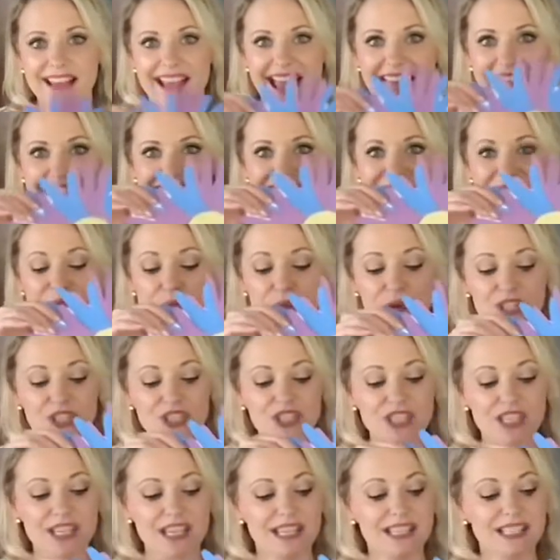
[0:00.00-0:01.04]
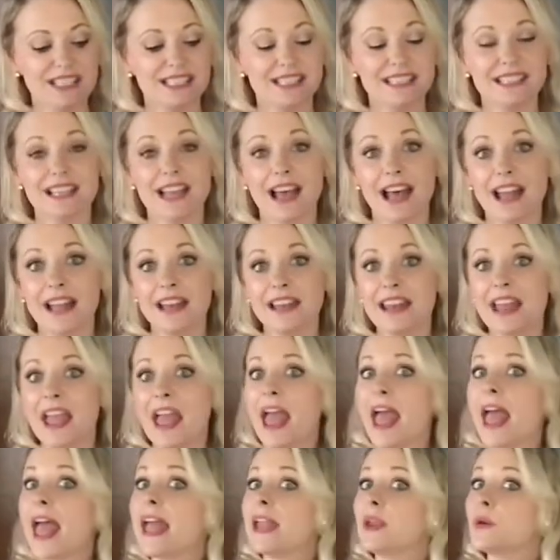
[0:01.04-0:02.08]
And when she is done
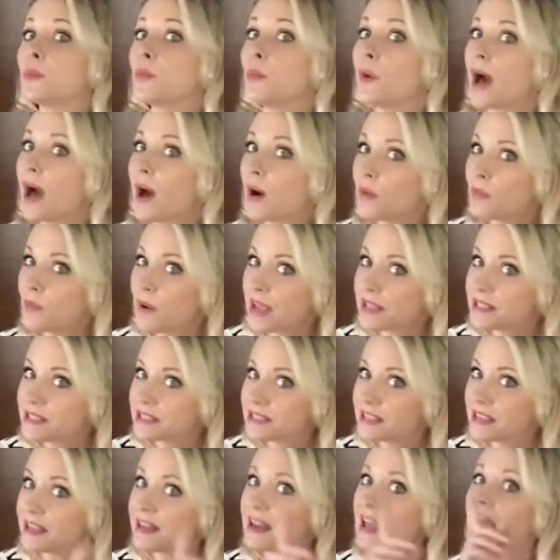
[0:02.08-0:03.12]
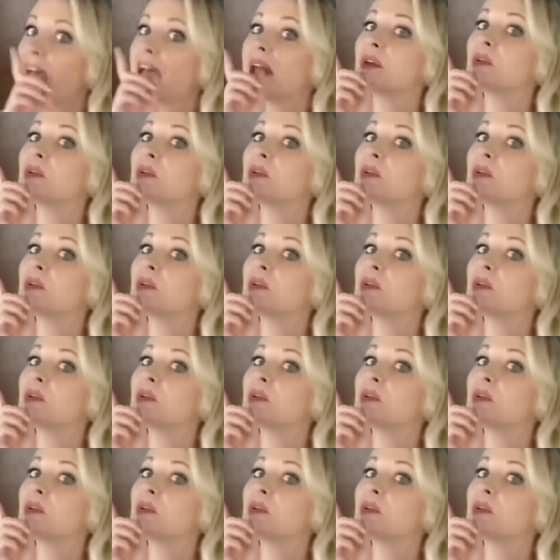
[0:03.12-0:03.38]
and well rested and